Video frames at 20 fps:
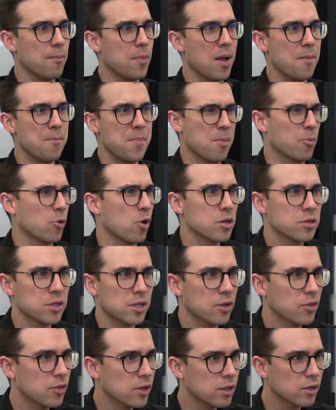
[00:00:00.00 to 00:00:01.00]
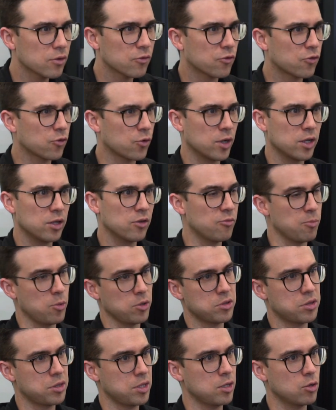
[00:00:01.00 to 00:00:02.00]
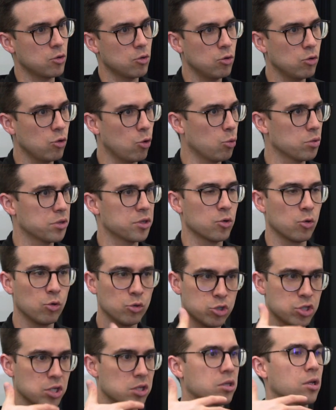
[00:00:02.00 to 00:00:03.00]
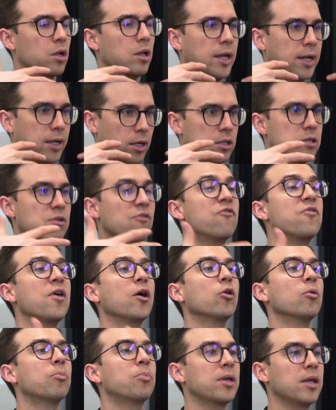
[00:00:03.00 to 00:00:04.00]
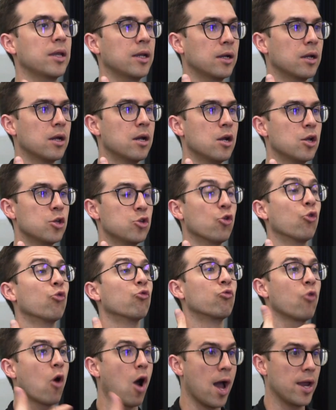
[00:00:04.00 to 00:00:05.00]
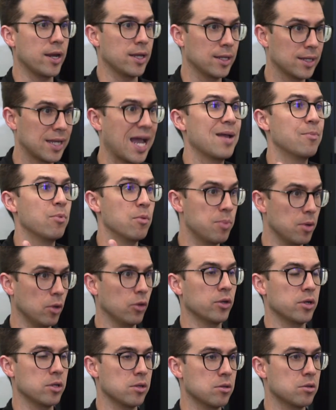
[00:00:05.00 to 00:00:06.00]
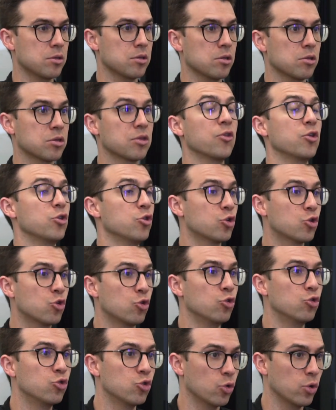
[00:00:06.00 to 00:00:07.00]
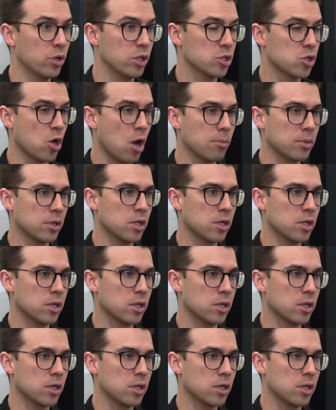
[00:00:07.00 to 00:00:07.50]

memorize anything for any of Mod C at all? Or was it all just like developing your writing capabilities so that you could do it in time